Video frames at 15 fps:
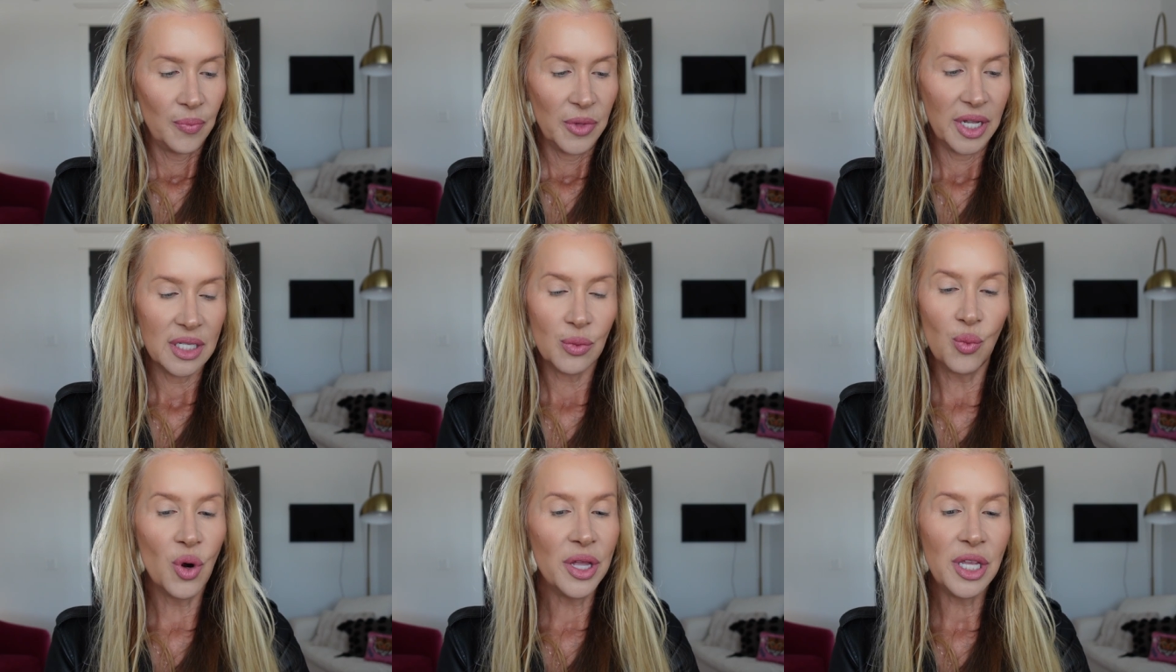
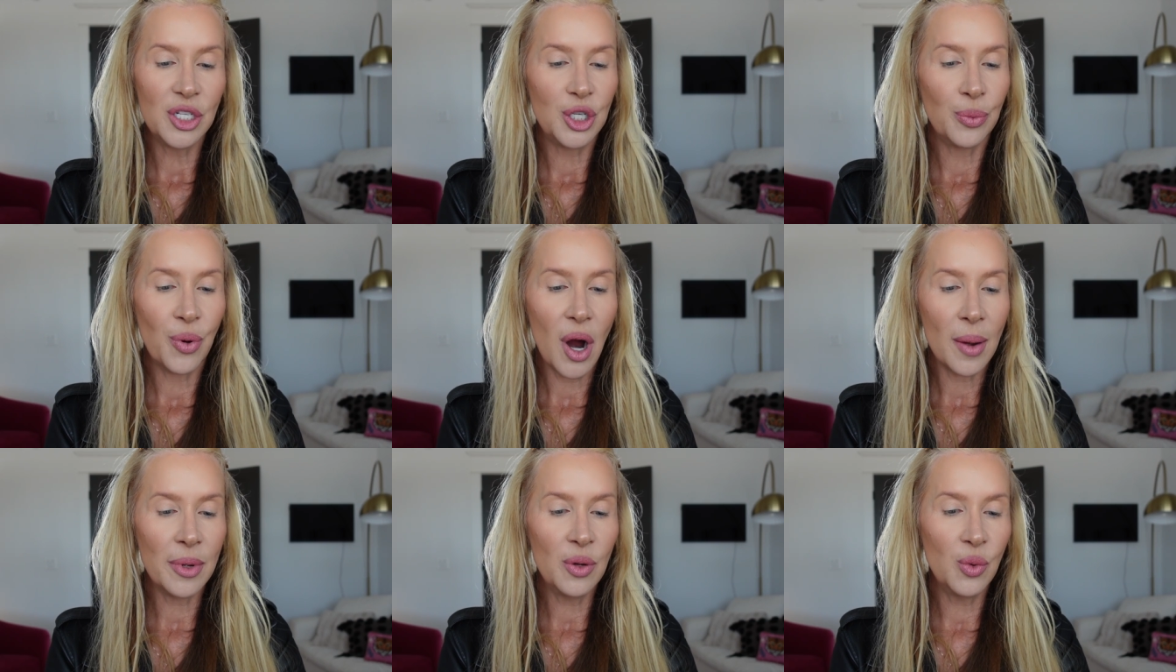it's one that you
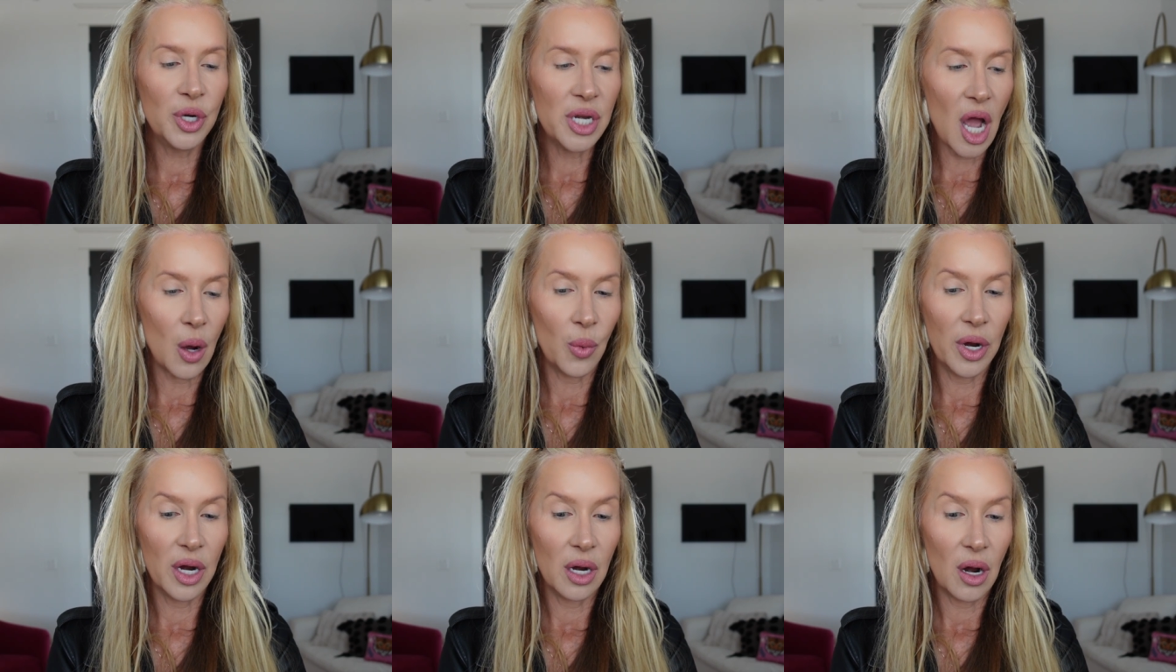probably would
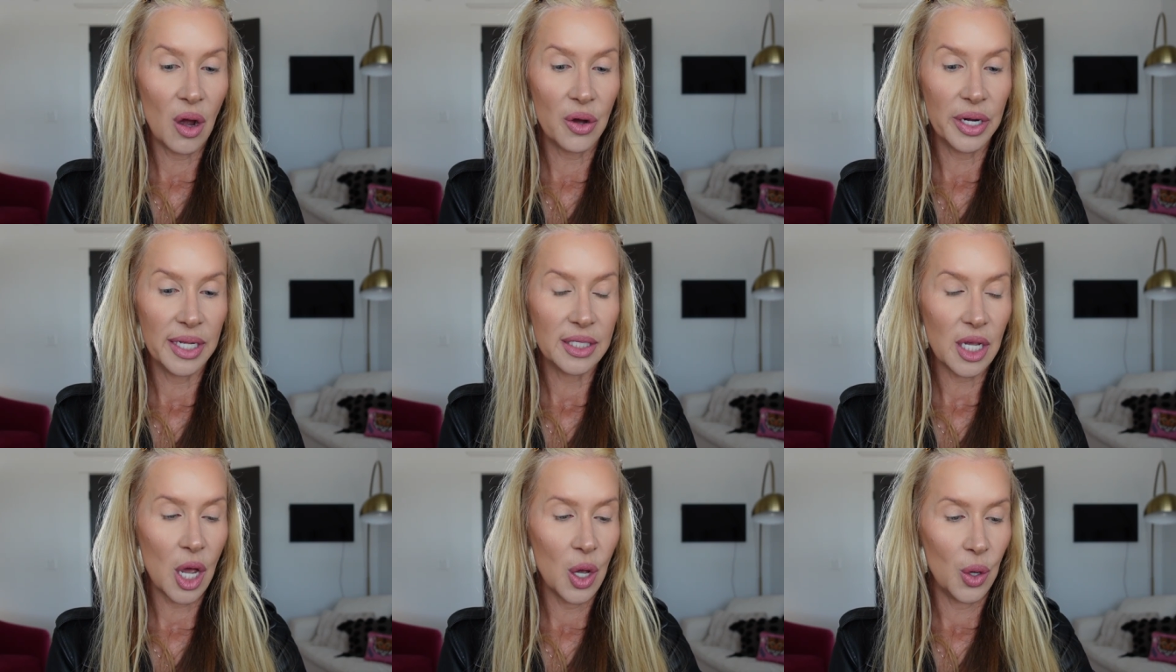not wear on
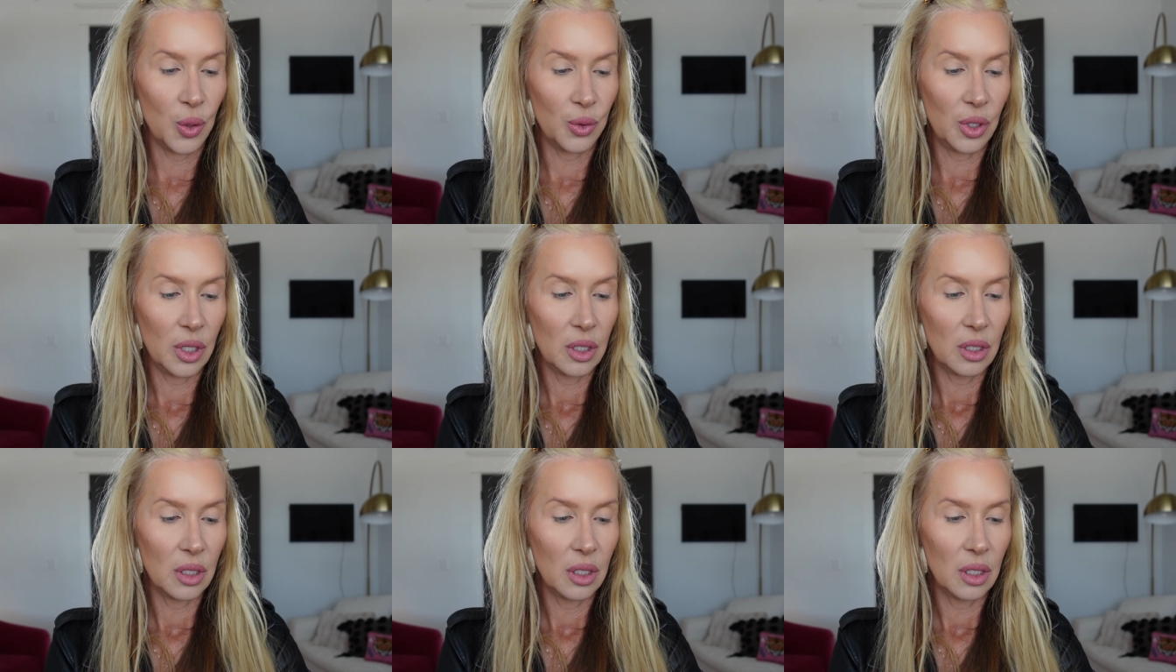its own
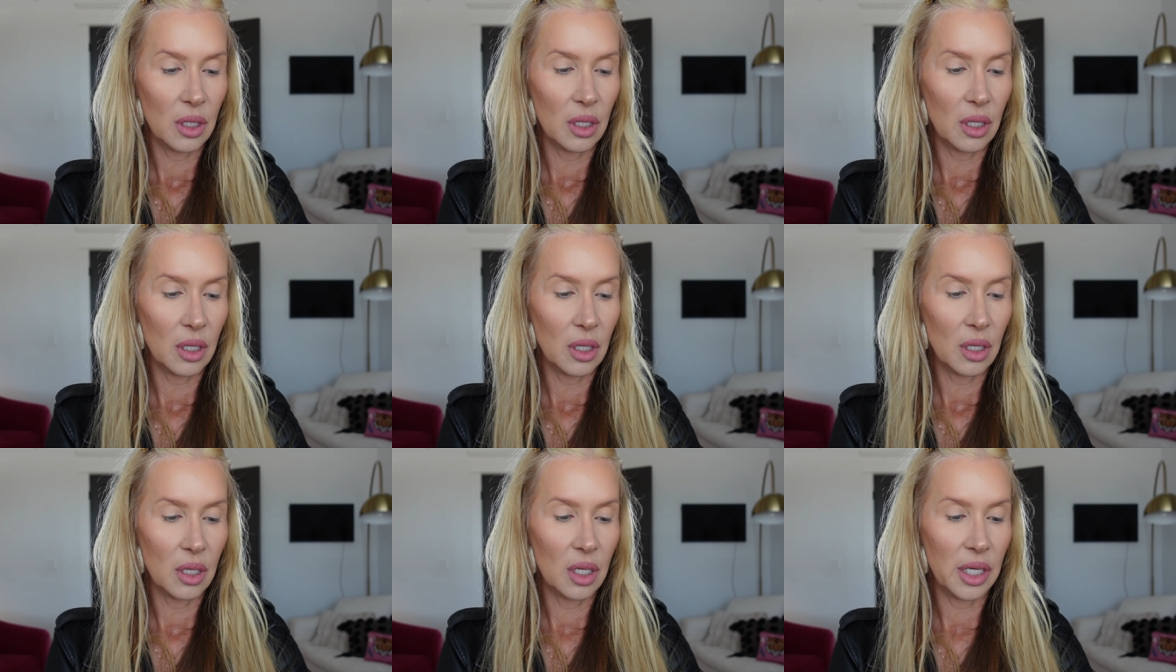
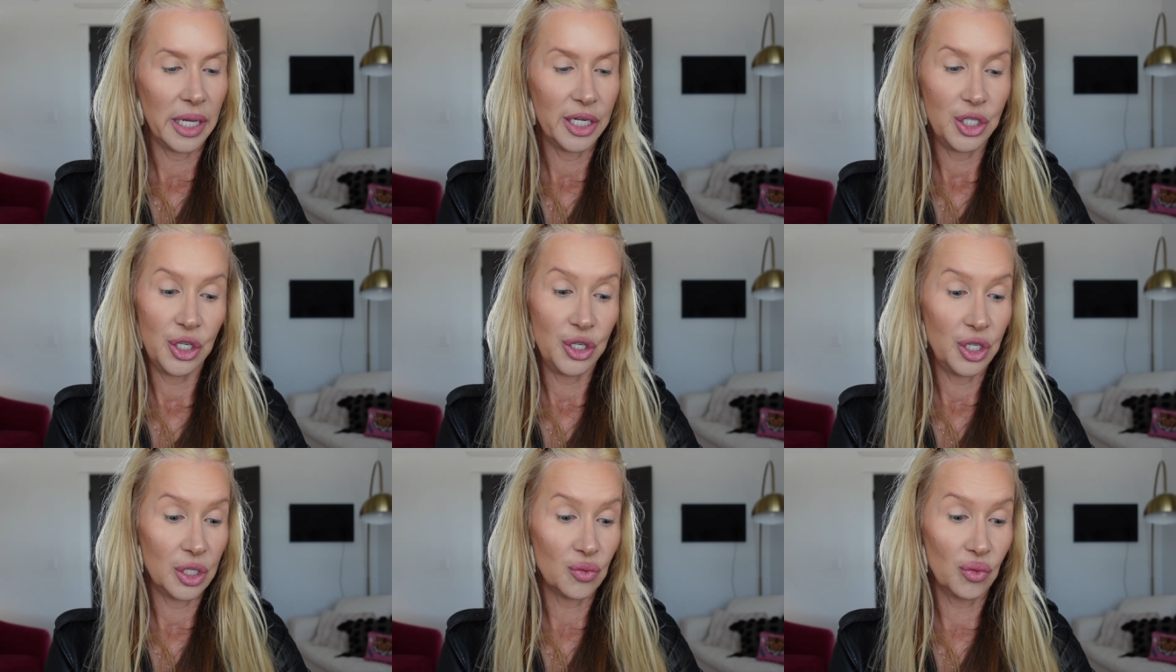unless
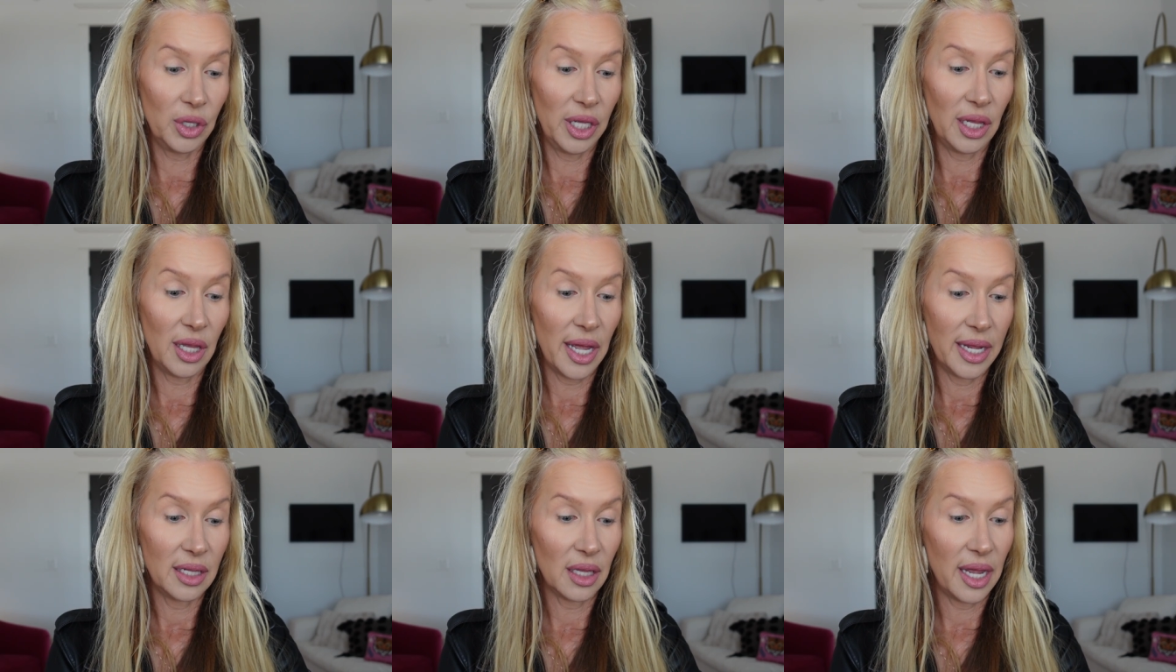you just really
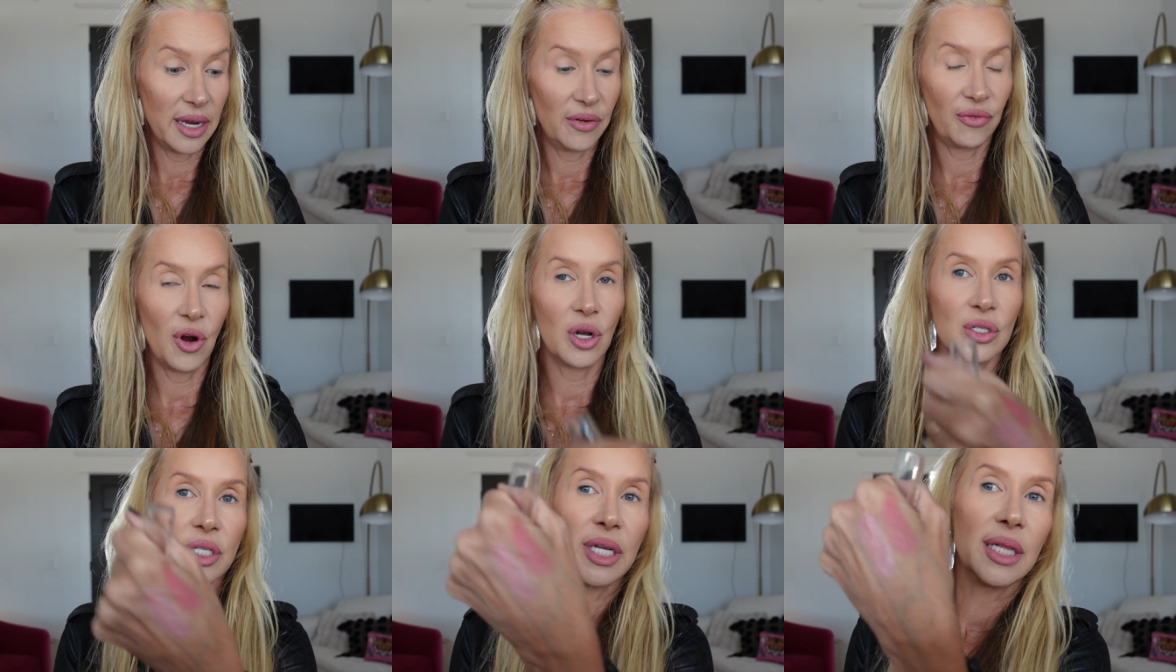like light
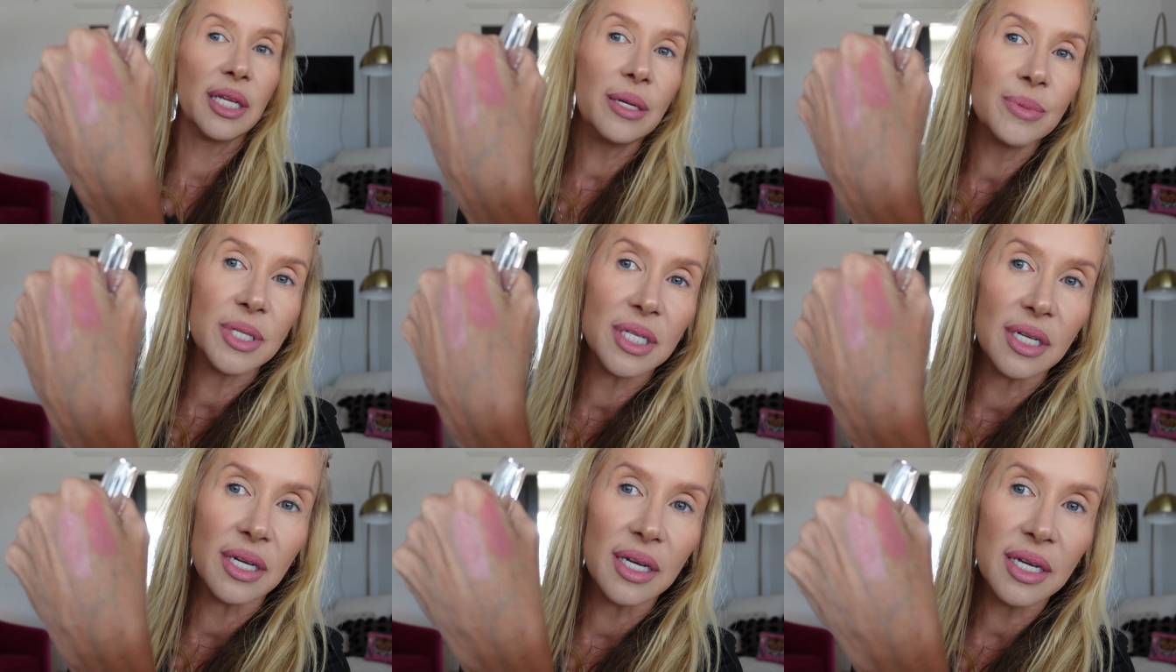frosty
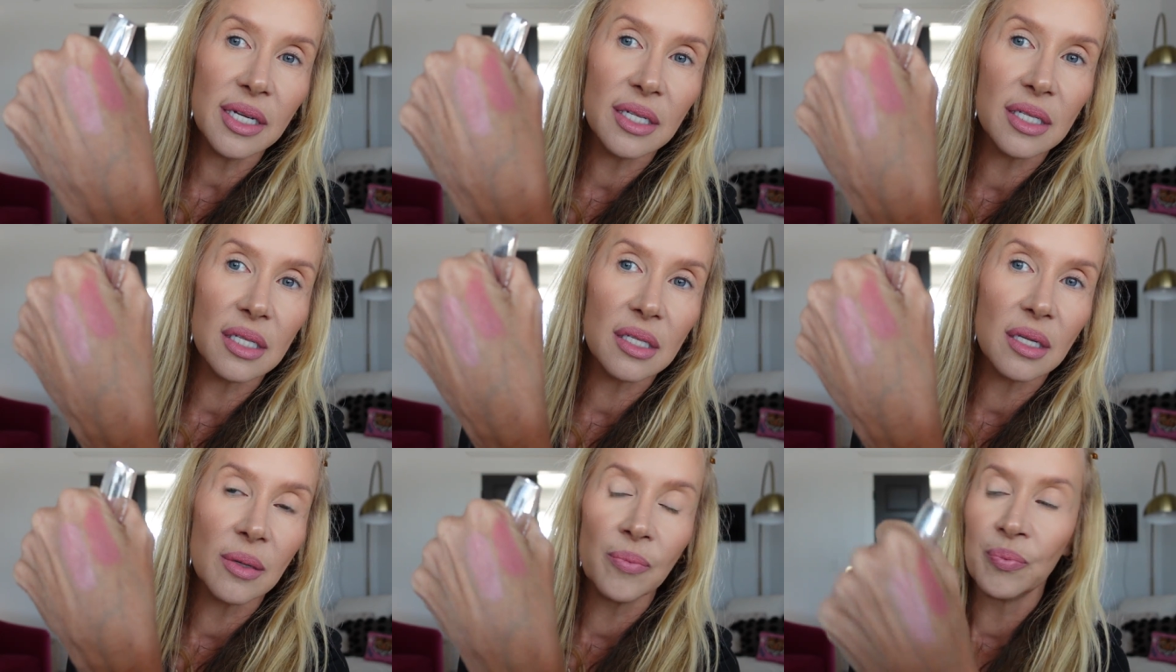lipsticks.